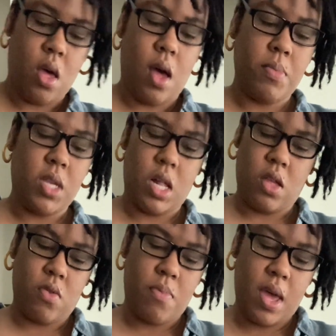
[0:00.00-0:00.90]
I'm
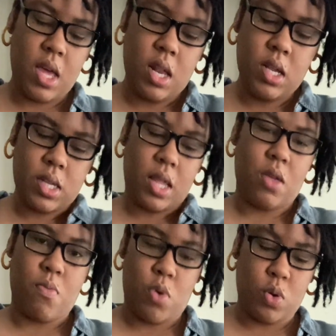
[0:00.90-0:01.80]
telling you, baking is like
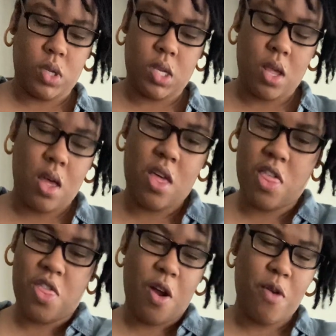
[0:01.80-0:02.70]
the most
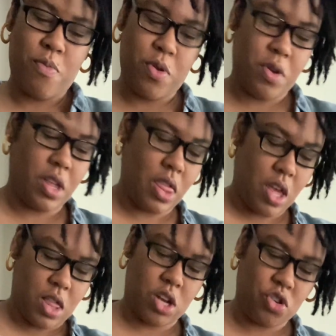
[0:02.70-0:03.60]
therapeutic
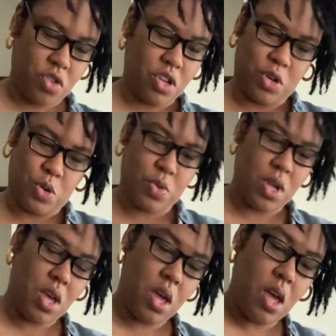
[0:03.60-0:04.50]
thing that you can do.
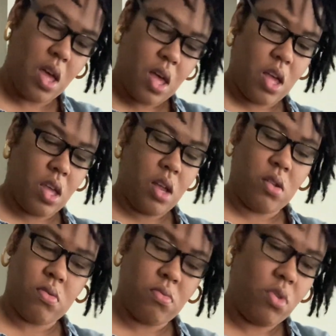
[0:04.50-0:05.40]
You
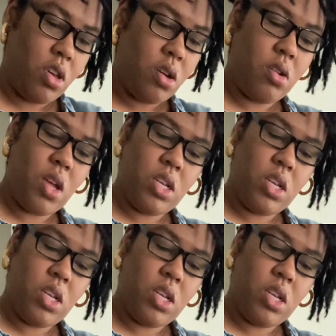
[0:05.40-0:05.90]
don't, your